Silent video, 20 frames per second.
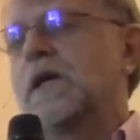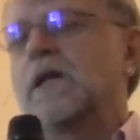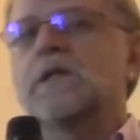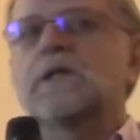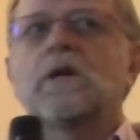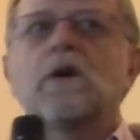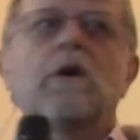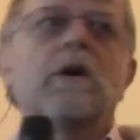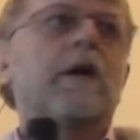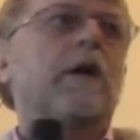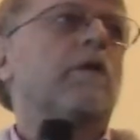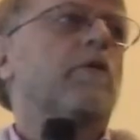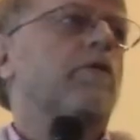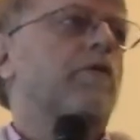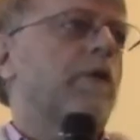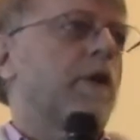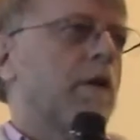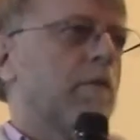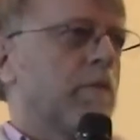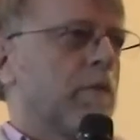He's going
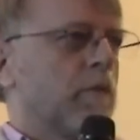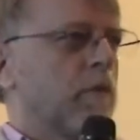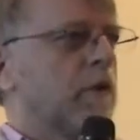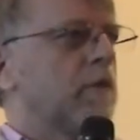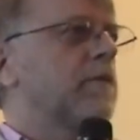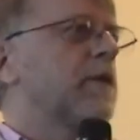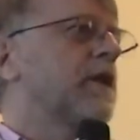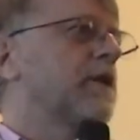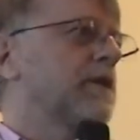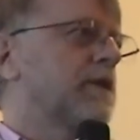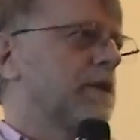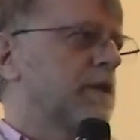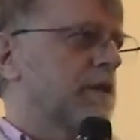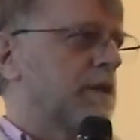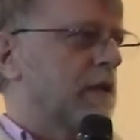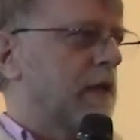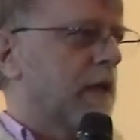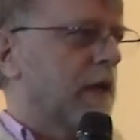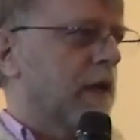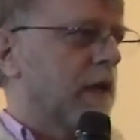from, one minute
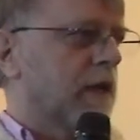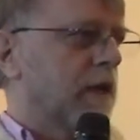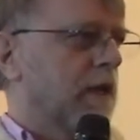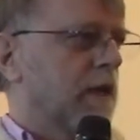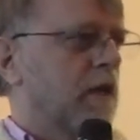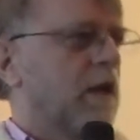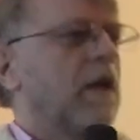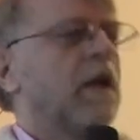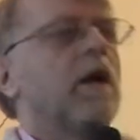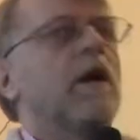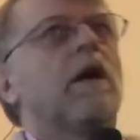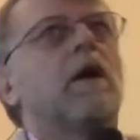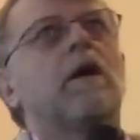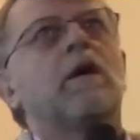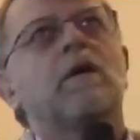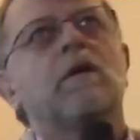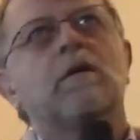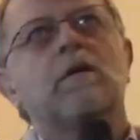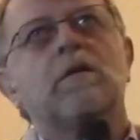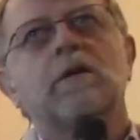it's like,
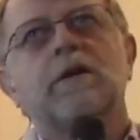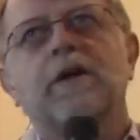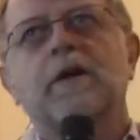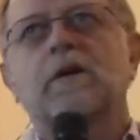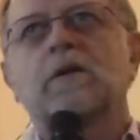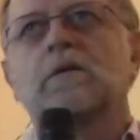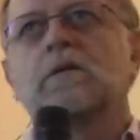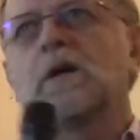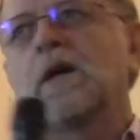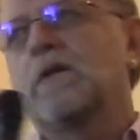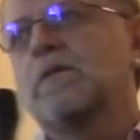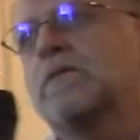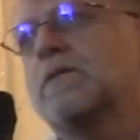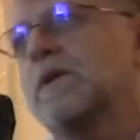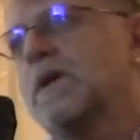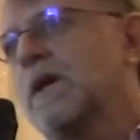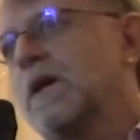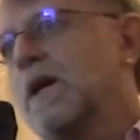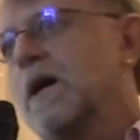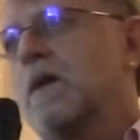oh, you know, I've,
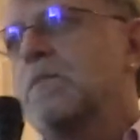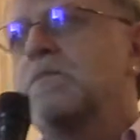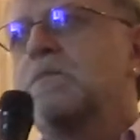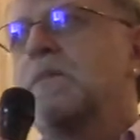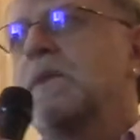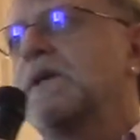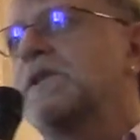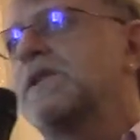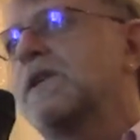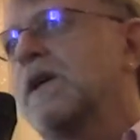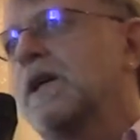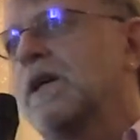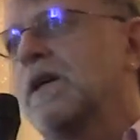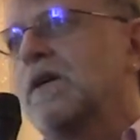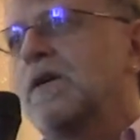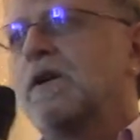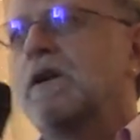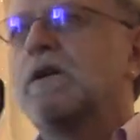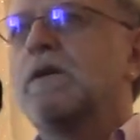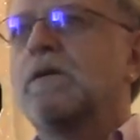I'm
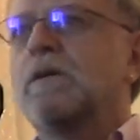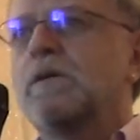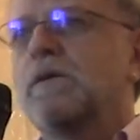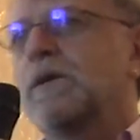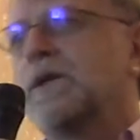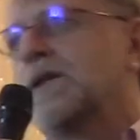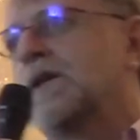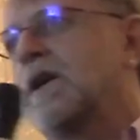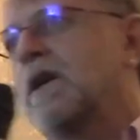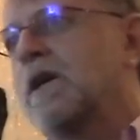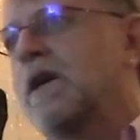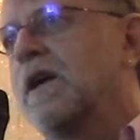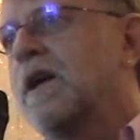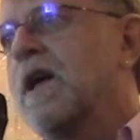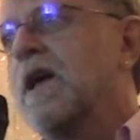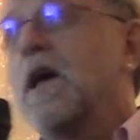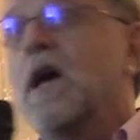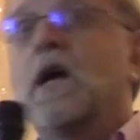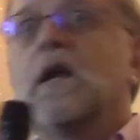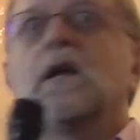missing you and all that.
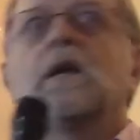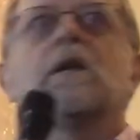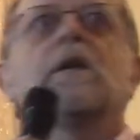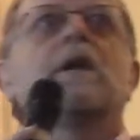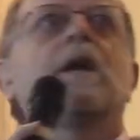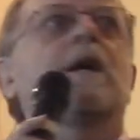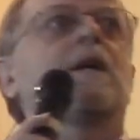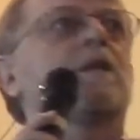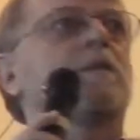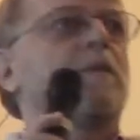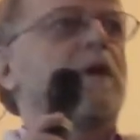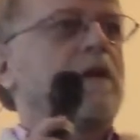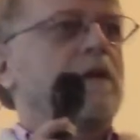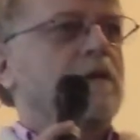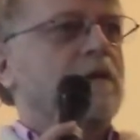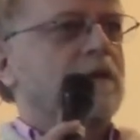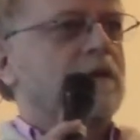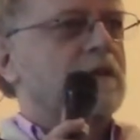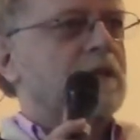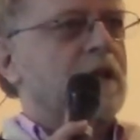And then the next
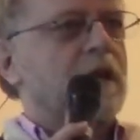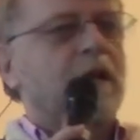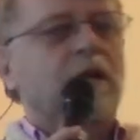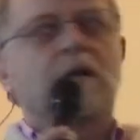minute it's like